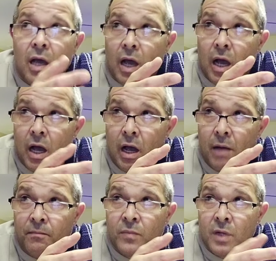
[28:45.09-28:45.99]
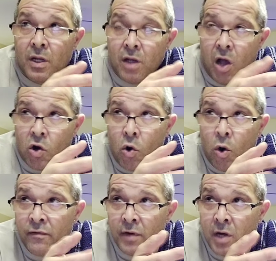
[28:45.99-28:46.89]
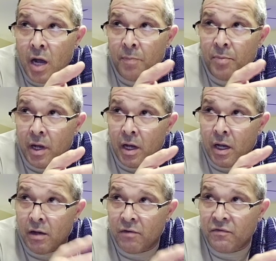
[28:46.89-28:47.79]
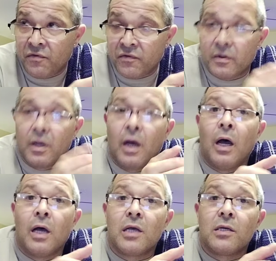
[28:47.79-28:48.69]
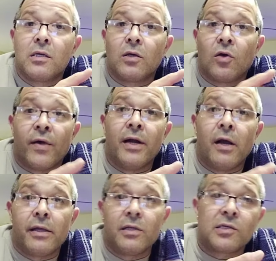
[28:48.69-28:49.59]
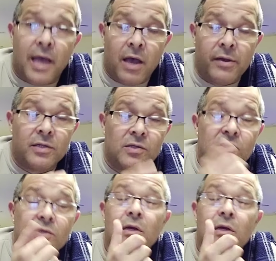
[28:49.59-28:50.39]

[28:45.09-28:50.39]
1/4 cup of green onion scallions,